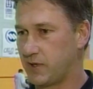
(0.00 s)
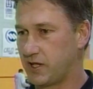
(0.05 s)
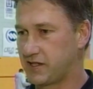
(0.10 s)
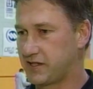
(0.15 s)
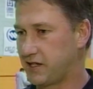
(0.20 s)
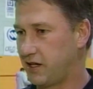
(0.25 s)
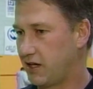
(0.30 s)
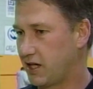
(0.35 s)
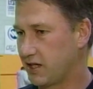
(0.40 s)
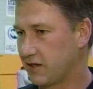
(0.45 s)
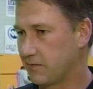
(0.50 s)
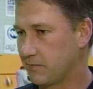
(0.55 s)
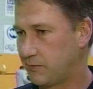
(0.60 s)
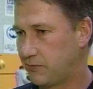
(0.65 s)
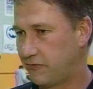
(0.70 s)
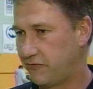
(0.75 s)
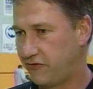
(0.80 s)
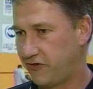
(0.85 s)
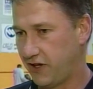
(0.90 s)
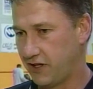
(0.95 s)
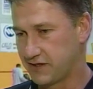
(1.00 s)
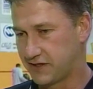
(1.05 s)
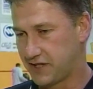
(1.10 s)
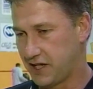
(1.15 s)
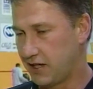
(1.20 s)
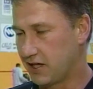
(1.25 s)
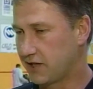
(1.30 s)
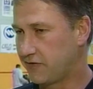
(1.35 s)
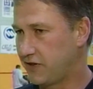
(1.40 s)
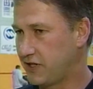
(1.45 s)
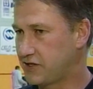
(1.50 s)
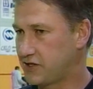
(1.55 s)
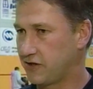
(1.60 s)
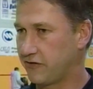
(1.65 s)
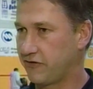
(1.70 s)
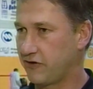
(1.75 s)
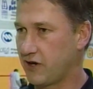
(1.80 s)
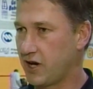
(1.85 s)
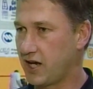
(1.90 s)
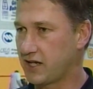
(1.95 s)
selling selling feature
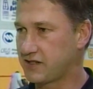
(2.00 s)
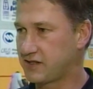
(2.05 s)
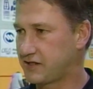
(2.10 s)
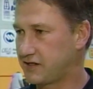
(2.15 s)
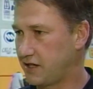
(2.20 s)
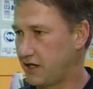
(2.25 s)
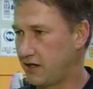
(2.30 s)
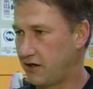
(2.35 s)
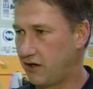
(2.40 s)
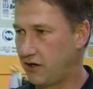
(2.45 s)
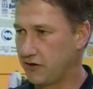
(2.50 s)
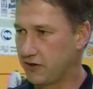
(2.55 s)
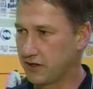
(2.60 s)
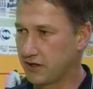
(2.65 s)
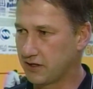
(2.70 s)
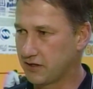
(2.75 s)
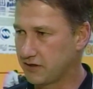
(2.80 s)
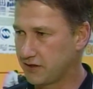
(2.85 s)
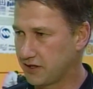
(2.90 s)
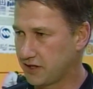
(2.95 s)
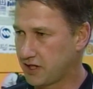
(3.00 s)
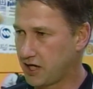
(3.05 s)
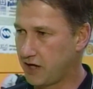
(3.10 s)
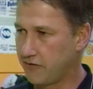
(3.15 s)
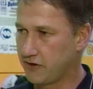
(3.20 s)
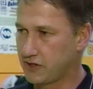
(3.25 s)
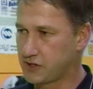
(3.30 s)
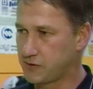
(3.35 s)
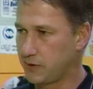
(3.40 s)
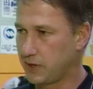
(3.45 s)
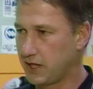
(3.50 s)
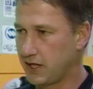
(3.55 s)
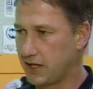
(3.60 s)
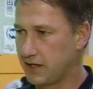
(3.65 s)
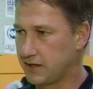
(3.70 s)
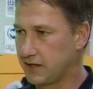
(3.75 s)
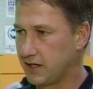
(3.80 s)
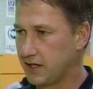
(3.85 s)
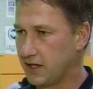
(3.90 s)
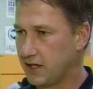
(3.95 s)
for us, uh, all the, the coverage we get
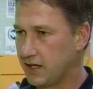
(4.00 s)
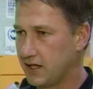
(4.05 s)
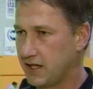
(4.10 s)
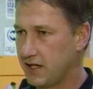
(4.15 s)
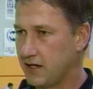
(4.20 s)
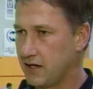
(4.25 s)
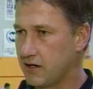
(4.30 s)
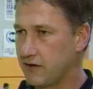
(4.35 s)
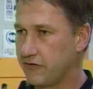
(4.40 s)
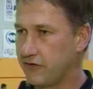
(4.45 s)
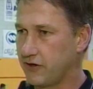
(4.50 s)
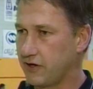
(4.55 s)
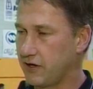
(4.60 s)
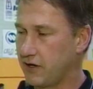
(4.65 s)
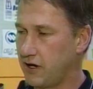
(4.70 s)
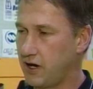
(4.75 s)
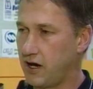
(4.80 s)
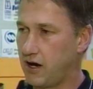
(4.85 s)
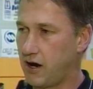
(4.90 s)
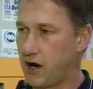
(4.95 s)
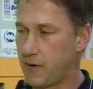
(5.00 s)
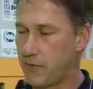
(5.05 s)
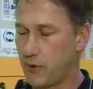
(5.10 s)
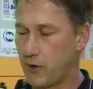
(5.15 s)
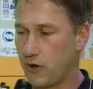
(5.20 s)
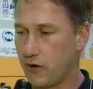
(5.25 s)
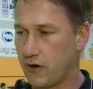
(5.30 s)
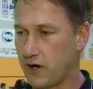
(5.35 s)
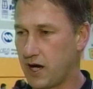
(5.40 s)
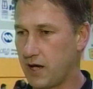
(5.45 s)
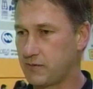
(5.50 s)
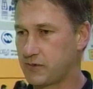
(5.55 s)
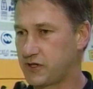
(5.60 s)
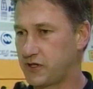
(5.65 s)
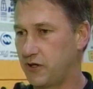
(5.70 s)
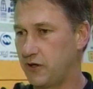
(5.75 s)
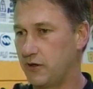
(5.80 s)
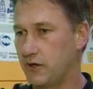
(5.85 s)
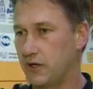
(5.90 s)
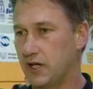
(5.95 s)
here for uh, our program.
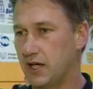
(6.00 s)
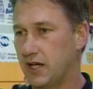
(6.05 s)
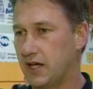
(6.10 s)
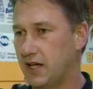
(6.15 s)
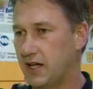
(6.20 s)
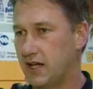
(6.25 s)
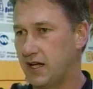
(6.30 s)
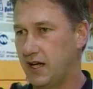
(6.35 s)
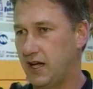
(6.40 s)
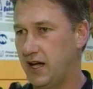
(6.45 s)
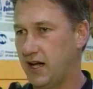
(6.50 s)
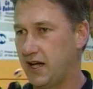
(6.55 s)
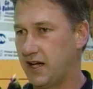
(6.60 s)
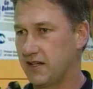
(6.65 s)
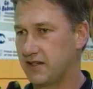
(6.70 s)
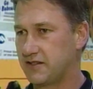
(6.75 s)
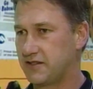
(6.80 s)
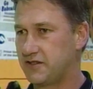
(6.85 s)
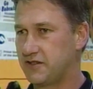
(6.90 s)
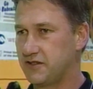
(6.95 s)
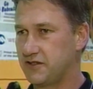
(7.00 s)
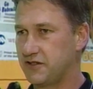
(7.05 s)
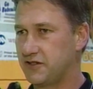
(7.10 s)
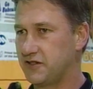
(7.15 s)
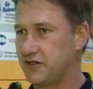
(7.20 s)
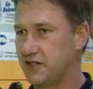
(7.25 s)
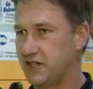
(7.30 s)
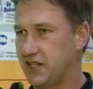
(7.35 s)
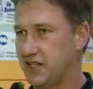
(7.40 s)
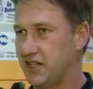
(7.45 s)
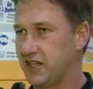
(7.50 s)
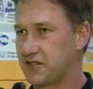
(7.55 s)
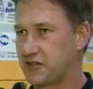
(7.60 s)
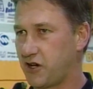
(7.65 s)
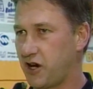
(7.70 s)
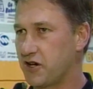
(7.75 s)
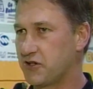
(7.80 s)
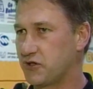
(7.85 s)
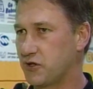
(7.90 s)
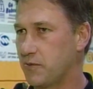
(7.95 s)
So uh, it, it's
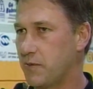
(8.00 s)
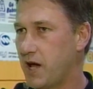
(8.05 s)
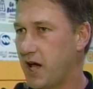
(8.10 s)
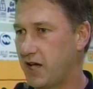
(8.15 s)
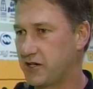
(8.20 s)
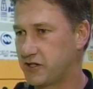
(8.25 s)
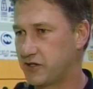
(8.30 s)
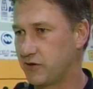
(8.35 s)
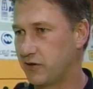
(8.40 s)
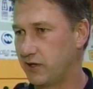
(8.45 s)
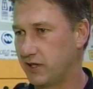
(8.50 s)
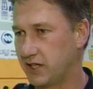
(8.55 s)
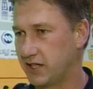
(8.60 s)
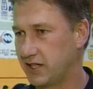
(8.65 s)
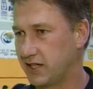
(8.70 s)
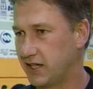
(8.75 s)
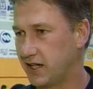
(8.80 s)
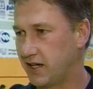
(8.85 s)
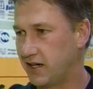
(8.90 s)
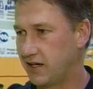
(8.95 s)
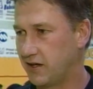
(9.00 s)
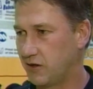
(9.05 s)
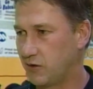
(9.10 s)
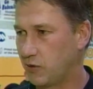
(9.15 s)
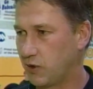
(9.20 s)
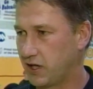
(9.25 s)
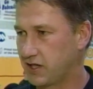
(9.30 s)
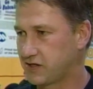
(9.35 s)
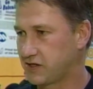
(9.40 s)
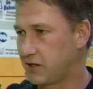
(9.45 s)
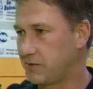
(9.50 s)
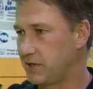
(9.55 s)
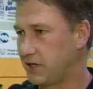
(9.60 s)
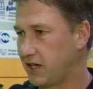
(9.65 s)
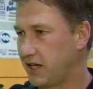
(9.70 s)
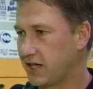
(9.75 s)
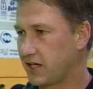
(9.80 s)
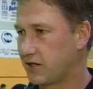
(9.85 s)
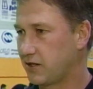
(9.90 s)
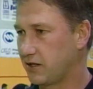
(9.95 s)
hard to imagine really uh, what it's going to be
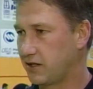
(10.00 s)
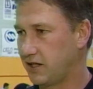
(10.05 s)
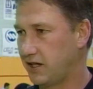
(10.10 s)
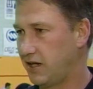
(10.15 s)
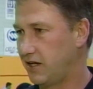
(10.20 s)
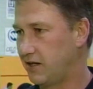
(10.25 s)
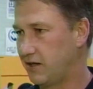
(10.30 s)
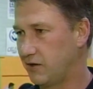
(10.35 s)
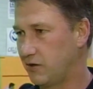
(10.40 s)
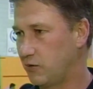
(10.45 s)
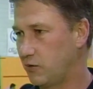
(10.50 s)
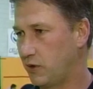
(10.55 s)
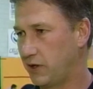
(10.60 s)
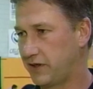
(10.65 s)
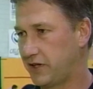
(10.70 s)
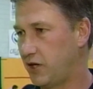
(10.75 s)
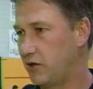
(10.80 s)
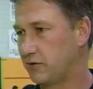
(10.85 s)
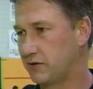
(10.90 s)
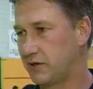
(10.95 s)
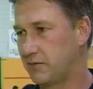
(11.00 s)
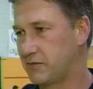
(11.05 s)
like uh, without them.